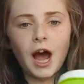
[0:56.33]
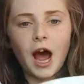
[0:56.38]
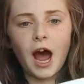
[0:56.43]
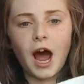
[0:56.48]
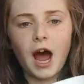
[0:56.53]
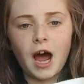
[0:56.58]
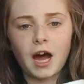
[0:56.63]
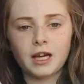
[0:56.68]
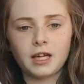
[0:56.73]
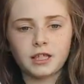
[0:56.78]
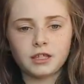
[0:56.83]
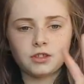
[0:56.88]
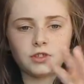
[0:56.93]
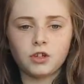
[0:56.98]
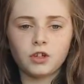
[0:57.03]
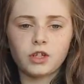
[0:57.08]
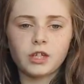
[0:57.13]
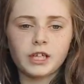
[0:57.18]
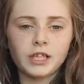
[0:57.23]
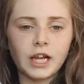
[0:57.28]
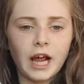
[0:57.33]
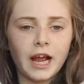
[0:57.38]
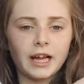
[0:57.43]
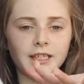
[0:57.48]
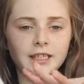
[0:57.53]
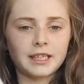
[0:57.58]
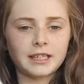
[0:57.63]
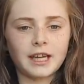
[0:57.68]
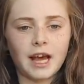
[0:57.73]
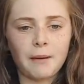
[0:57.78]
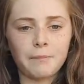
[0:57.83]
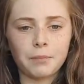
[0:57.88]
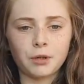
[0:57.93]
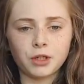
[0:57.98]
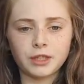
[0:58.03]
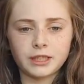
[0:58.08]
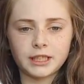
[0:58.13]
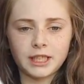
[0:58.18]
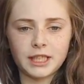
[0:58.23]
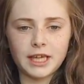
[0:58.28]
and it's all collected and
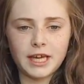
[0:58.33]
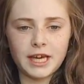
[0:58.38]
put in